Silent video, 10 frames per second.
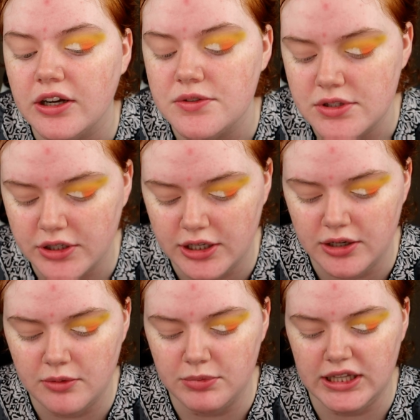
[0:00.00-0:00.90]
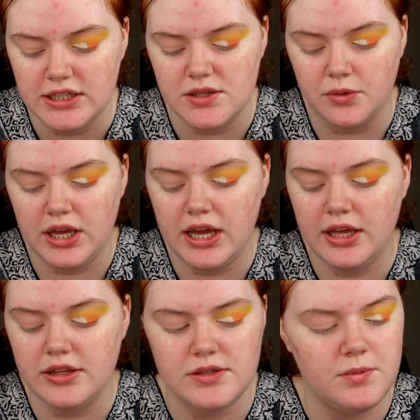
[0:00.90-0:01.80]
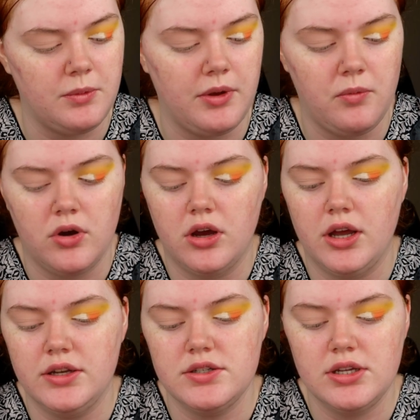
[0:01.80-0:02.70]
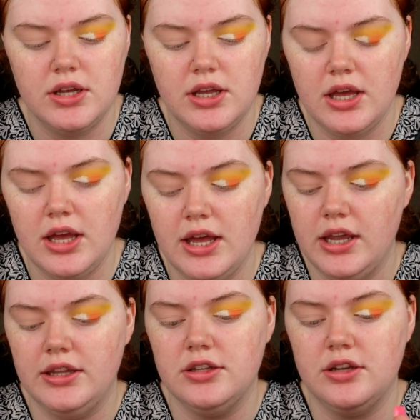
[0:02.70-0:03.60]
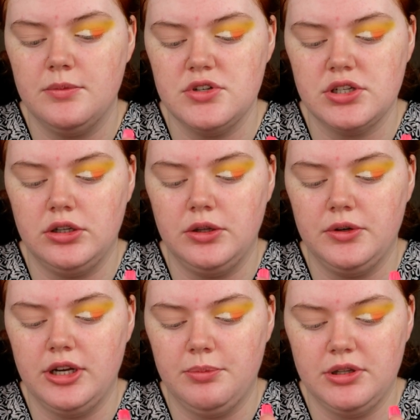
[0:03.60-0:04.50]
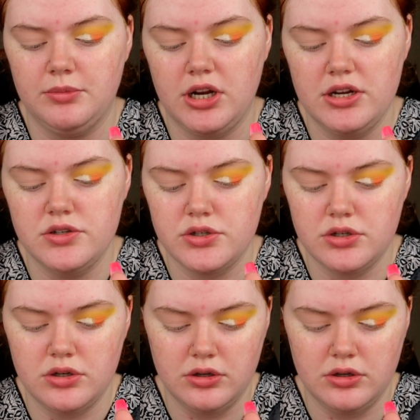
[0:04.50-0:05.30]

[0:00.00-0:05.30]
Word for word: gross looking, but that's okay, that's what we want. And then I'm just gonna load it up on the brush.